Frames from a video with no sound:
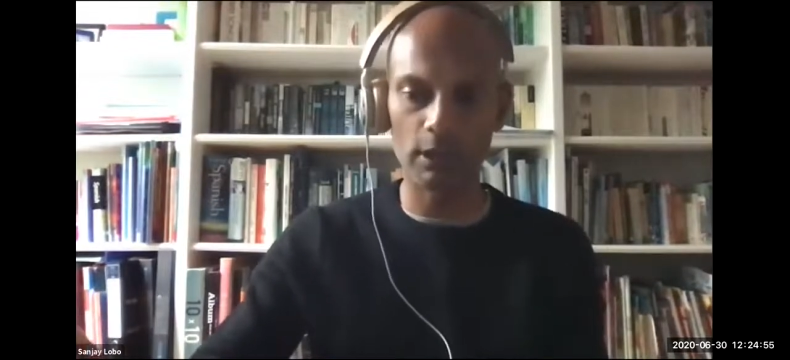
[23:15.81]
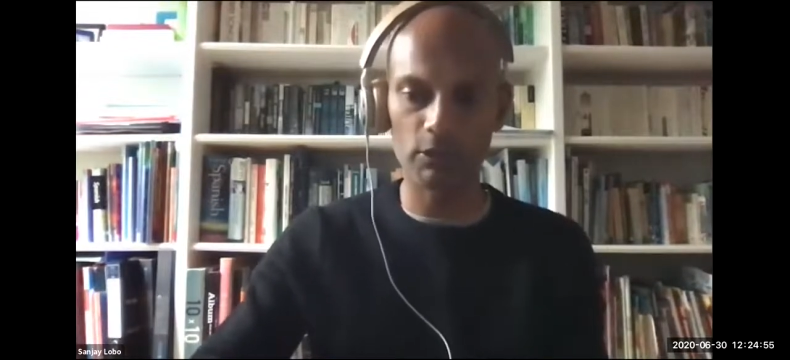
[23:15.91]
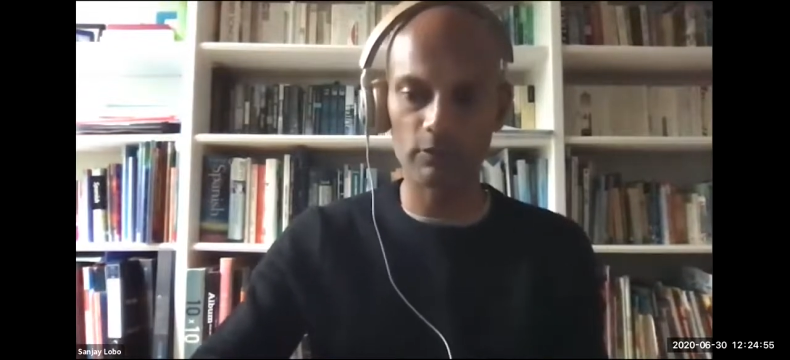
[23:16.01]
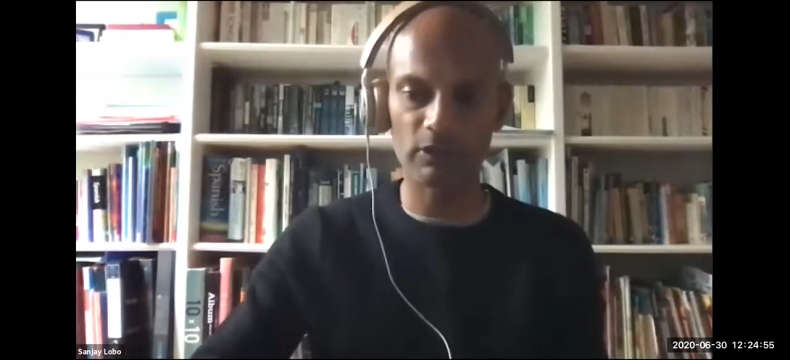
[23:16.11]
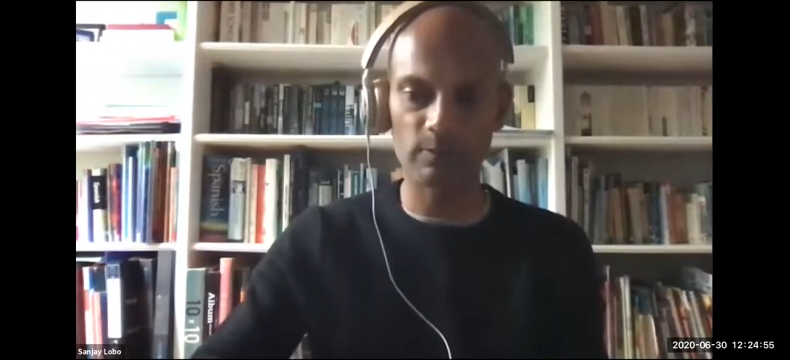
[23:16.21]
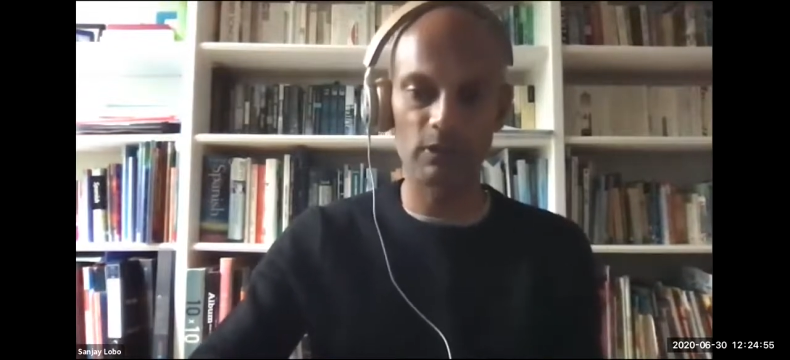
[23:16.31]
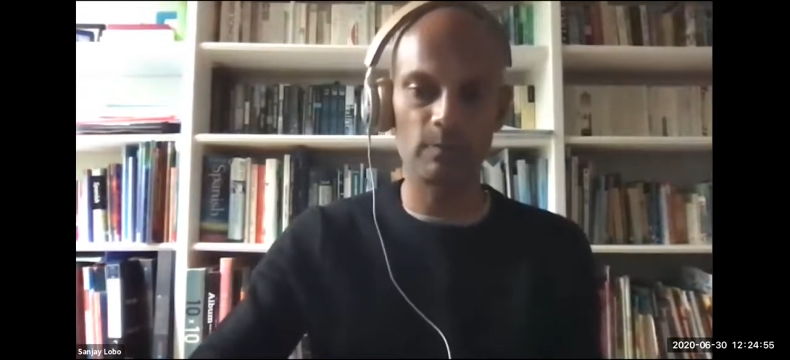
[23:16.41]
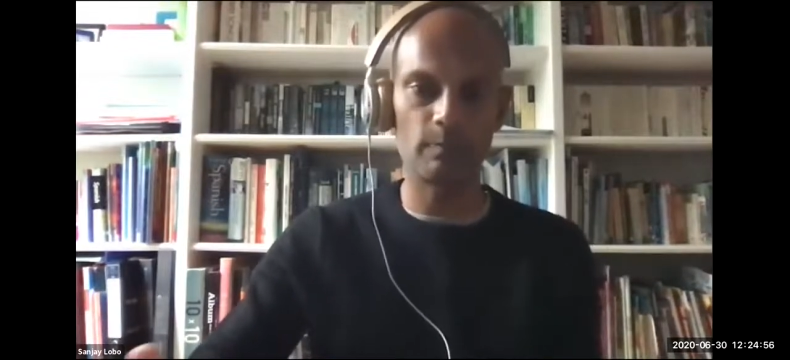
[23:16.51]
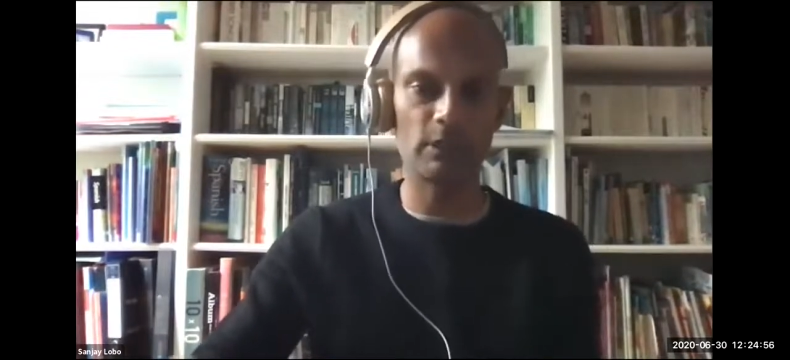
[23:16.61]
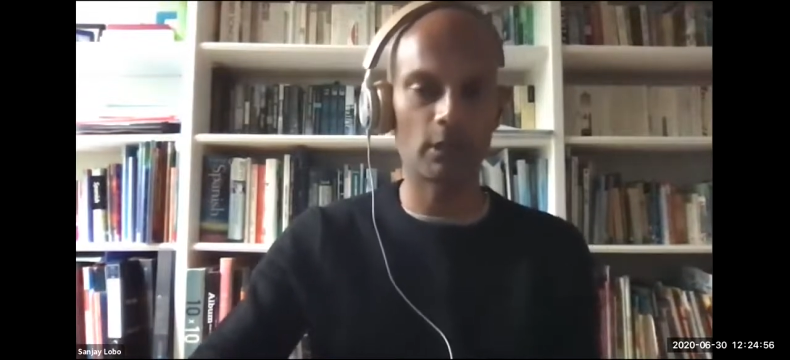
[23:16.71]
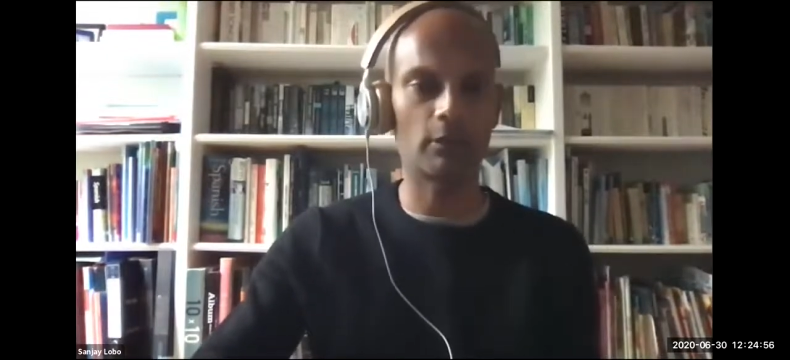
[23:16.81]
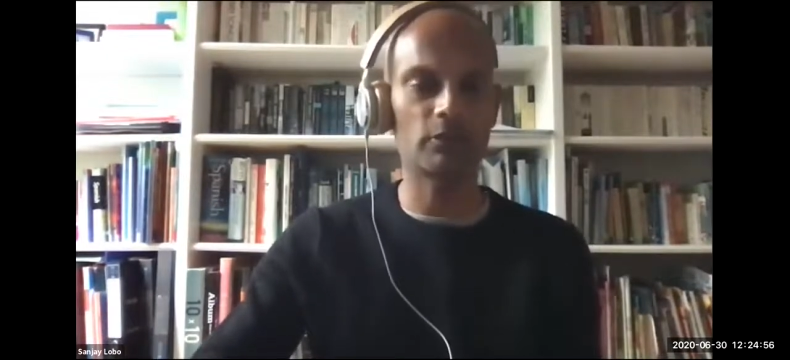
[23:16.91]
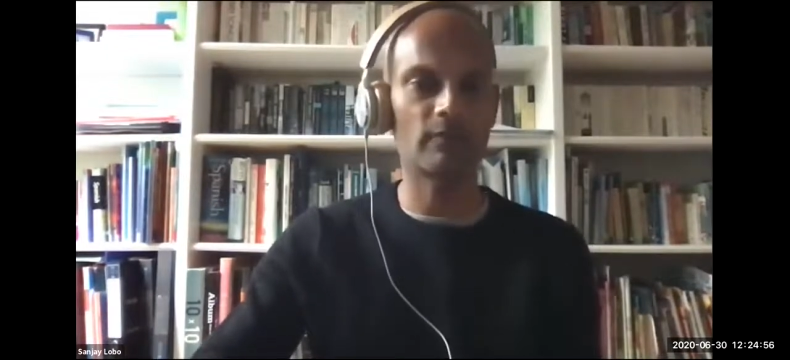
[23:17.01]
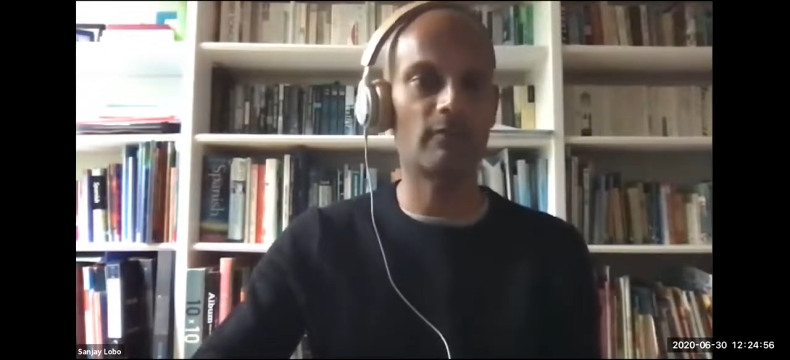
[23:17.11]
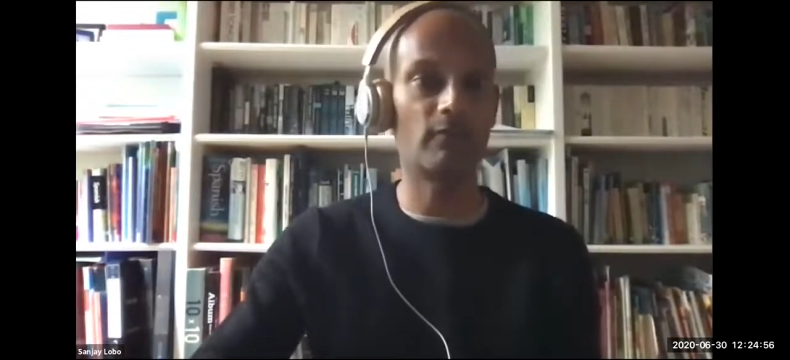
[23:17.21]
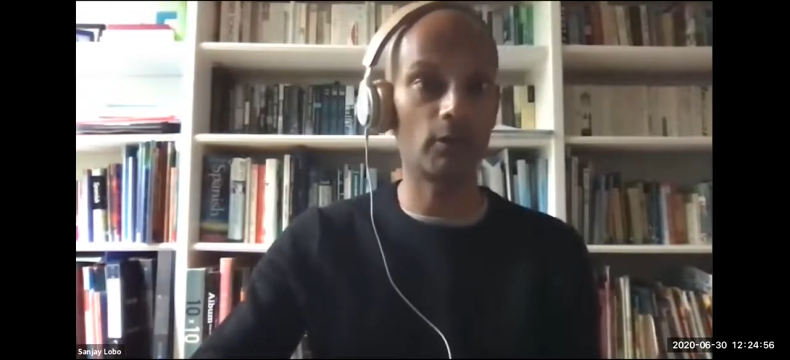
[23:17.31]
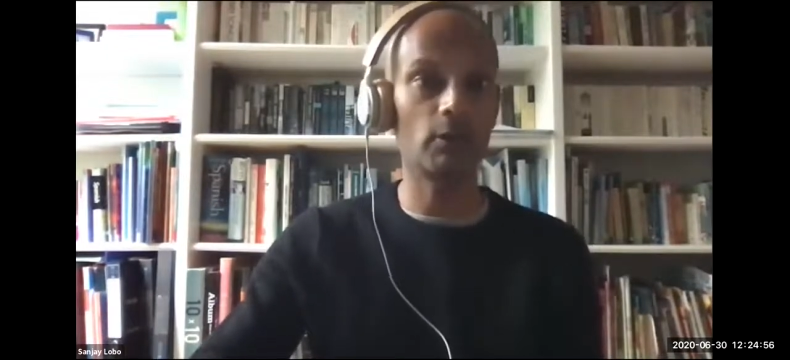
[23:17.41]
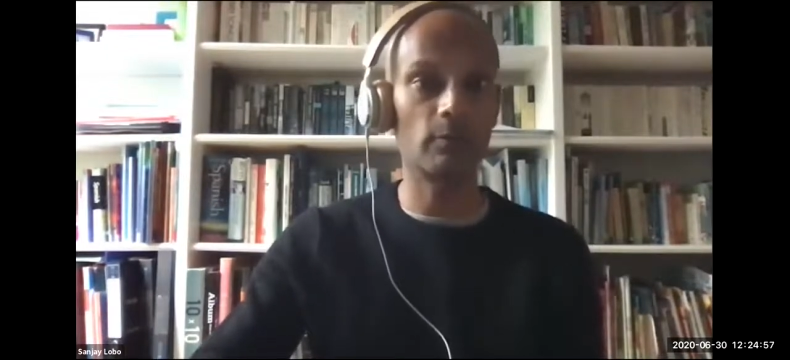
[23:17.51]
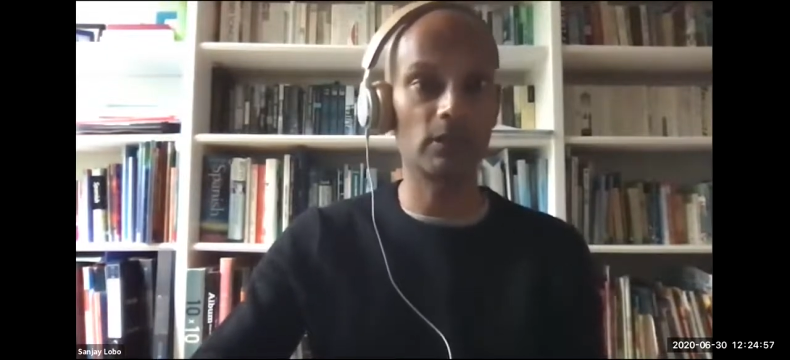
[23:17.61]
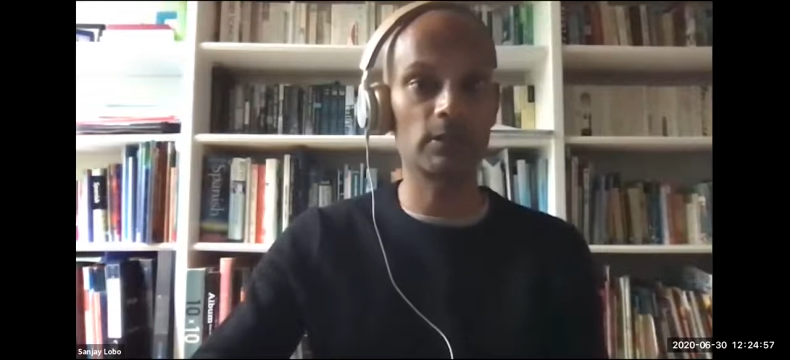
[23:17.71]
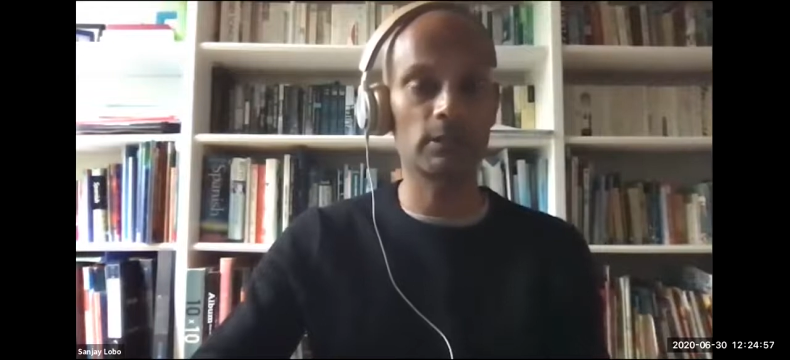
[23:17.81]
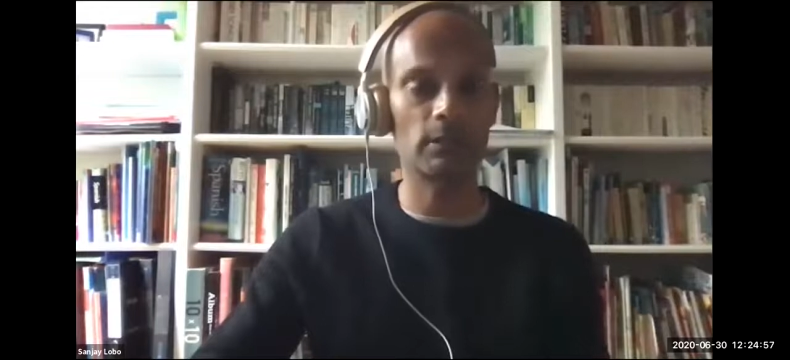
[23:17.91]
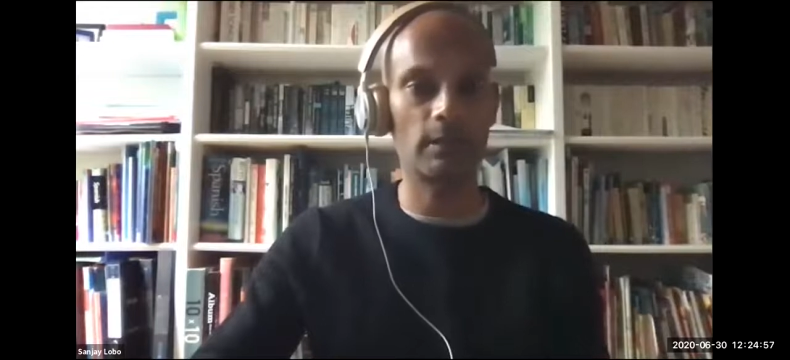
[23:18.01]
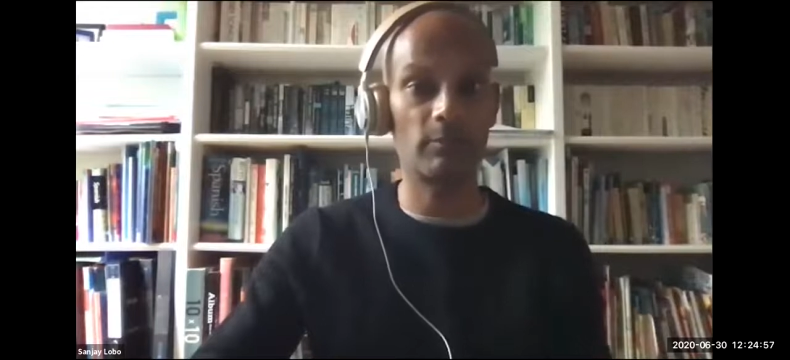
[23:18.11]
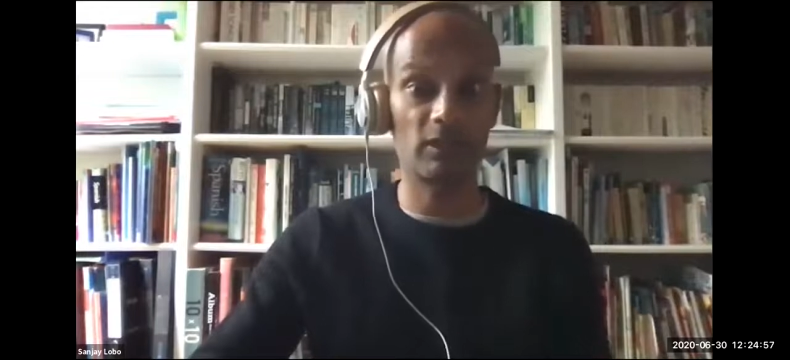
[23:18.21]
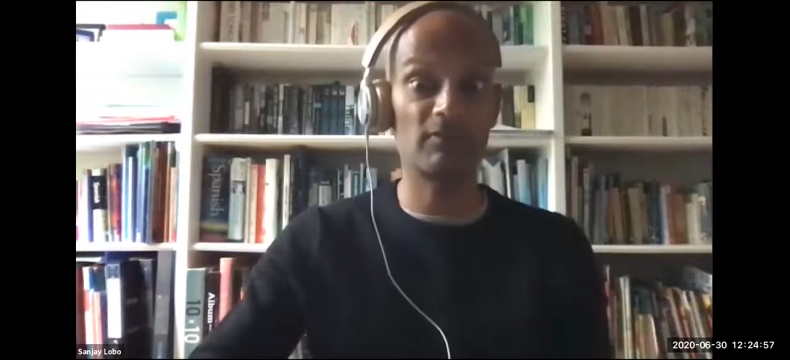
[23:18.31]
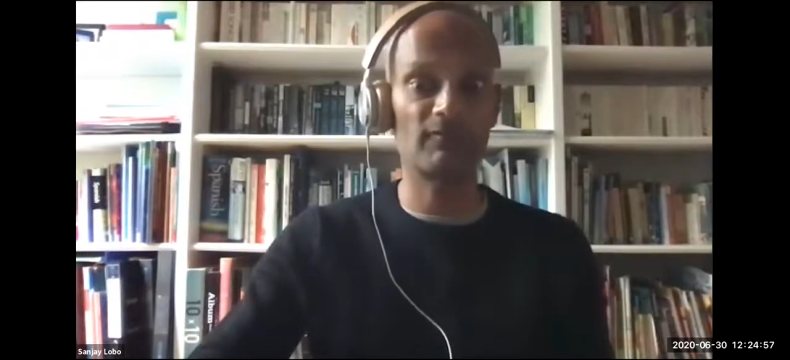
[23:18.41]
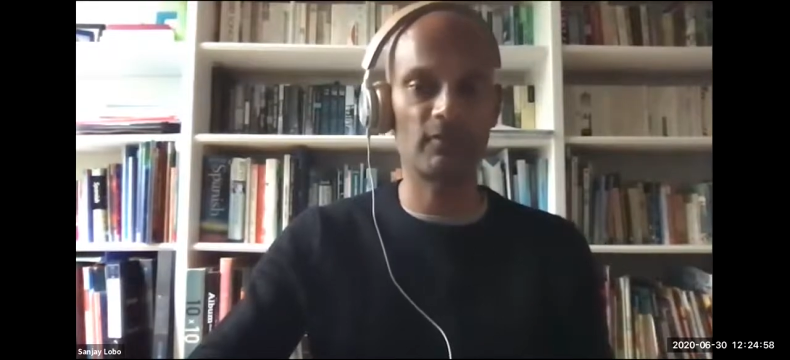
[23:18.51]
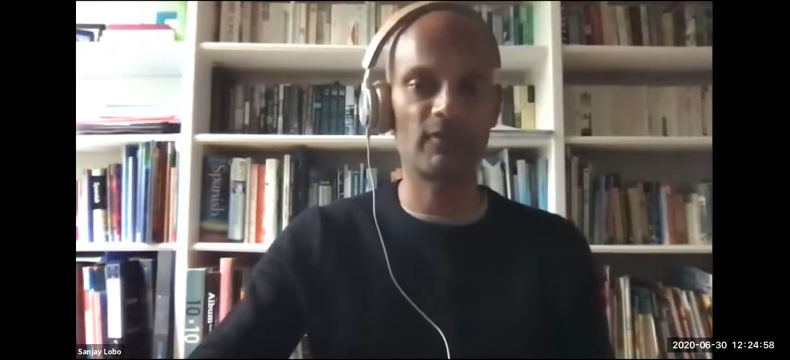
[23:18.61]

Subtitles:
during this period because of the volume the